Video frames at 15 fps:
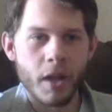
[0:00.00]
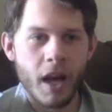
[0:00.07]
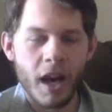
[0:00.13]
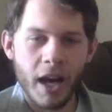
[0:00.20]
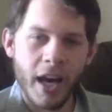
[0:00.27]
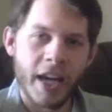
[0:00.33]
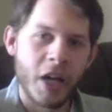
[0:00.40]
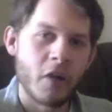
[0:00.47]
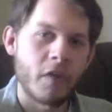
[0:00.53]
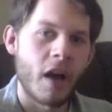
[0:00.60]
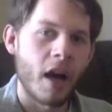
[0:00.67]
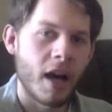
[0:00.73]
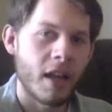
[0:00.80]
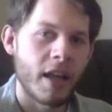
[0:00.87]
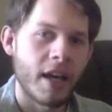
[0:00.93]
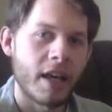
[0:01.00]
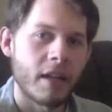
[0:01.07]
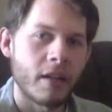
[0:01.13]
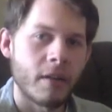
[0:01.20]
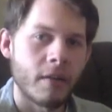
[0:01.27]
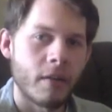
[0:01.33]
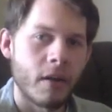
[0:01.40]
I hear the
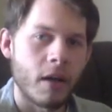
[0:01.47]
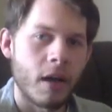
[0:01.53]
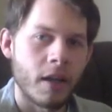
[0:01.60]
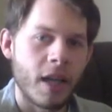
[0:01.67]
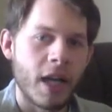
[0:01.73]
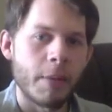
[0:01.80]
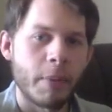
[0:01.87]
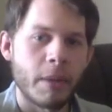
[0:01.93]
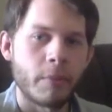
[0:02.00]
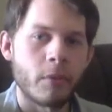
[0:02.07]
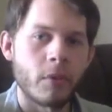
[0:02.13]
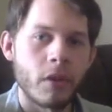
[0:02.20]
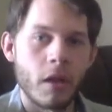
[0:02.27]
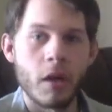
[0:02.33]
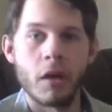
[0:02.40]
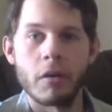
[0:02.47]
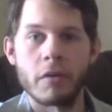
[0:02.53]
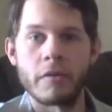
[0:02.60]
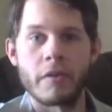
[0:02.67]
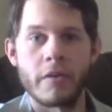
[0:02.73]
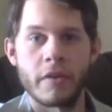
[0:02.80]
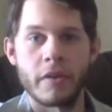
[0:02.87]
highlight. A lot of people
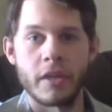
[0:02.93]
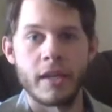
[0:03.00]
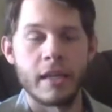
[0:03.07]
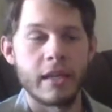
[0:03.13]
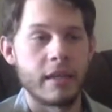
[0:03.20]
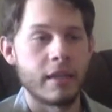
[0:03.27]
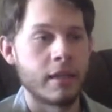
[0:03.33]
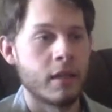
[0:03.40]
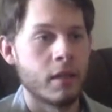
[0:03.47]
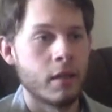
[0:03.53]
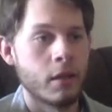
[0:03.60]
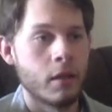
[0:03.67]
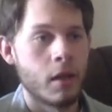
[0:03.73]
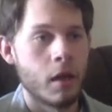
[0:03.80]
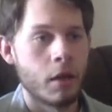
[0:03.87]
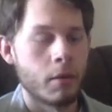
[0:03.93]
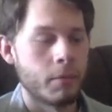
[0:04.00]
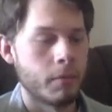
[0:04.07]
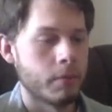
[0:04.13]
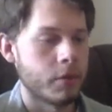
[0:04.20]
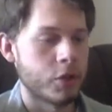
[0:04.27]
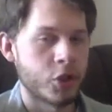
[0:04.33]
love the
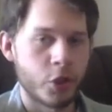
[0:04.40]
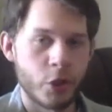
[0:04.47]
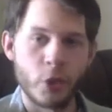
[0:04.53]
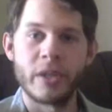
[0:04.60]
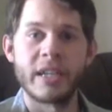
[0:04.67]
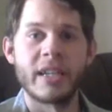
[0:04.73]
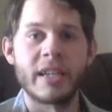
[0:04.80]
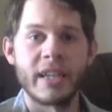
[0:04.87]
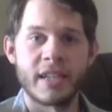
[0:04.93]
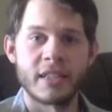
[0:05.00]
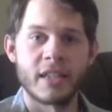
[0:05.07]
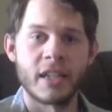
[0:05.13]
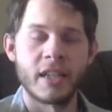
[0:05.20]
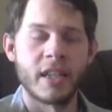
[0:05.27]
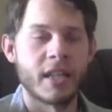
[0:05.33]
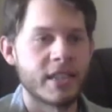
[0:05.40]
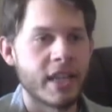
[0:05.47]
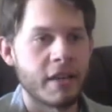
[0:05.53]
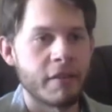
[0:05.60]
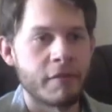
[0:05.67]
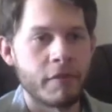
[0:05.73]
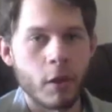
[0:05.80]
shooting in Destiny. They
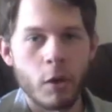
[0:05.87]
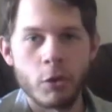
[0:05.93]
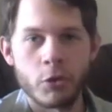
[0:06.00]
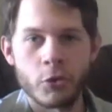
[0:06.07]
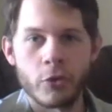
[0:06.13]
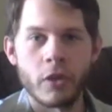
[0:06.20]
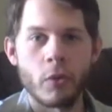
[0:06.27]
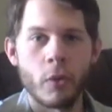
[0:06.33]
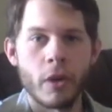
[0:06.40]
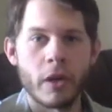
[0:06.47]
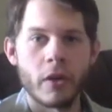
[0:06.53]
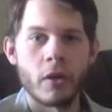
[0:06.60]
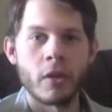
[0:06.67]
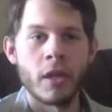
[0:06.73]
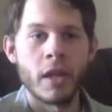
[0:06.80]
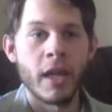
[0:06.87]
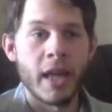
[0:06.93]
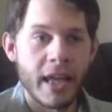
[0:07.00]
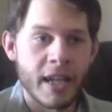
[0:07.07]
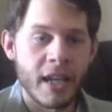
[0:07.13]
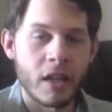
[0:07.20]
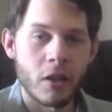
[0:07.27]
say it flows really well,
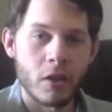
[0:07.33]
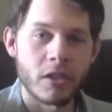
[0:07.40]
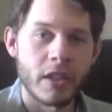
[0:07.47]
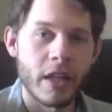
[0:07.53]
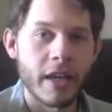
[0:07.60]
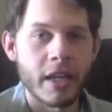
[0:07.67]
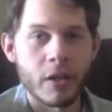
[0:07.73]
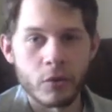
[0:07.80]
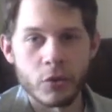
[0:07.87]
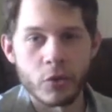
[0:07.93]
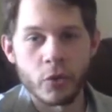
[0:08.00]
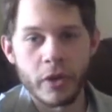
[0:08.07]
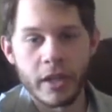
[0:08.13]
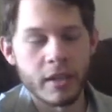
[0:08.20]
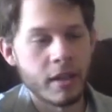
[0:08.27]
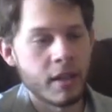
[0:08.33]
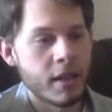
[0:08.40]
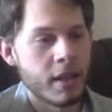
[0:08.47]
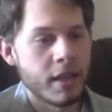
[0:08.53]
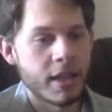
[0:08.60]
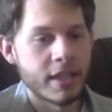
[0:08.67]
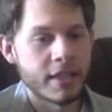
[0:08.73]
and it looks like it on screen.
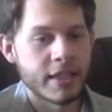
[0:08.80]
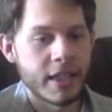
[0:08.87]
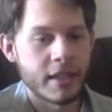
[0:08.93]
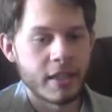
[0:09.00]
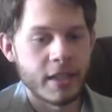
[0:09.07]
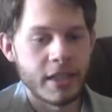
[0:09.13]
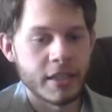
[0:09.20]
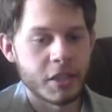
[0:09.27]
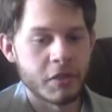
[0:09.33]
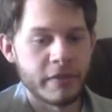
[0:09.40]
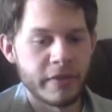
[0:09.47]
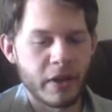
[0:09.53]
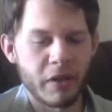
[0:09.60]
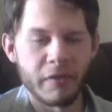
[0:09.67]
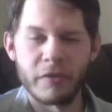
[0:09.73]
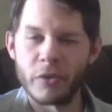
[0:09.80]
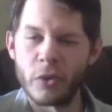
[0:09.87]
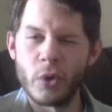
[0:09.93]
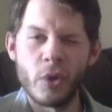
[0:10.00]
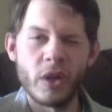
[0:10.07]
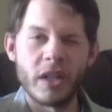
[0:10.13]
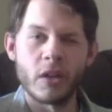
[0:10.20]
They say that it's just very
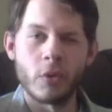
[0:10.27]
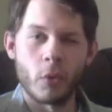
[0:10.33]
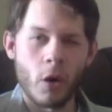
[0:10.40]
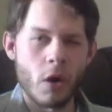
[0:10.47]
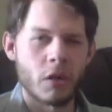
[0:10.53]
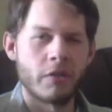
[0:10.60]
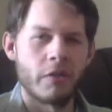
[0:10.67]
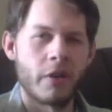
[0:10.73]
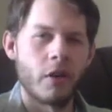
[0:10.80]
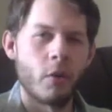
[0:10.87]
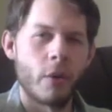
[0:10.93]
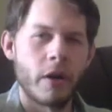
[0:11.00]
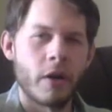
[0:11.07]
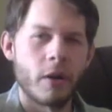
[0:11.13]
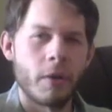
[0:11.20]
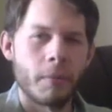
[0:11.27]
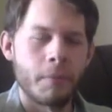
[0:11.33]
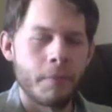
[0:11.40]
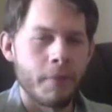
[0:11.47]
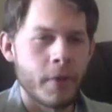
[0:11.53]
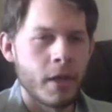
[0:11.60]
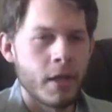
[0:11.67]
fluid. It works very well,
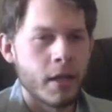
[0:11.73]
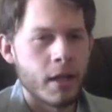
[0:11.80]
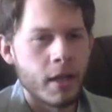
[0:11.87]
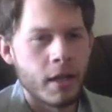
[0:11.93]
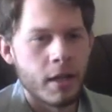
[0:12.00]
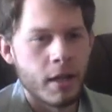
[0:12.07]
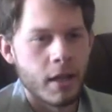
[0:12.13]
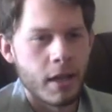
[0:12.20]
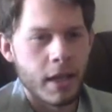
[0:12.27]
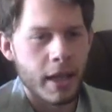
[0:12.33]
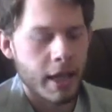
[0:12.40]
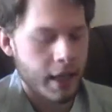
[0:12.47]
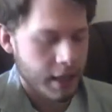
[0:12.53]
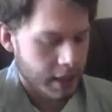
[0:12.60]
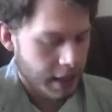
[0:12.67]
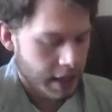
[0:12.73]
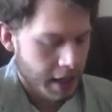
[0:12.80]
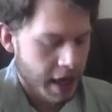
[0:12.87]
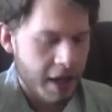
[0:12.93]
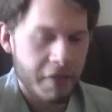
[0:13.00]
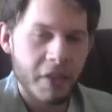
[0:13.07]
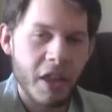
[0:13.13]
and
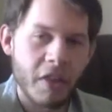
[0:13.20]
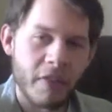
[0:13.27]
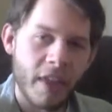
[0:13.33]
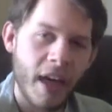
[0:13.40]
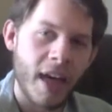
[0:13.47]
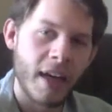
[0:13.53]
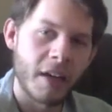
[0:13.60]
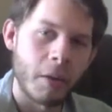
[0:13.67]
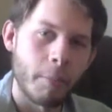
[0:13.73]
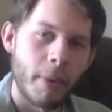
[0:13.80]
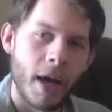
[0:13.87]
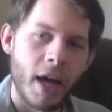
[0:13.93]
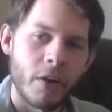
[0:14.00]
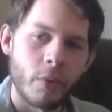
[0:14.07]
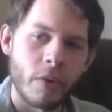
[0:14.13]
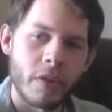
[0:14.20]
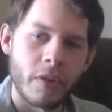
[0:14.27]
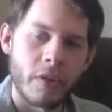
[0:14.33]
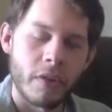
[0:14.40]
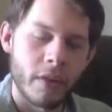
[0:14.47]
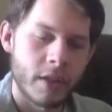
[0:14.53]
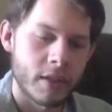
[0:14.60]
I think that combined
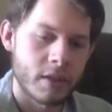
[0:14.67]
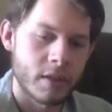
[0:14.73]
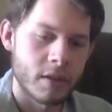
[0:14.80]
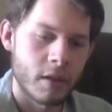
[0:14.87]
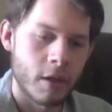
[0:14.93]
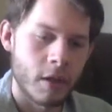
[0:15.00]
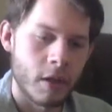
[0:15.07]
with this